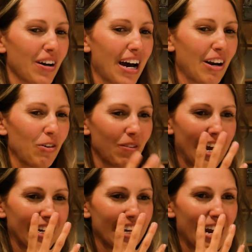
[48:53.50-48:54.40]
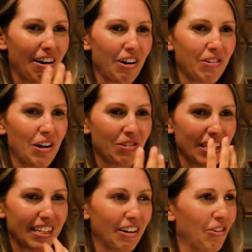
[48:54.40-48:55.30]
I don't like narrow
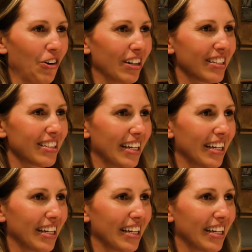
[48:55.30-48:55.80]
noses on a horse.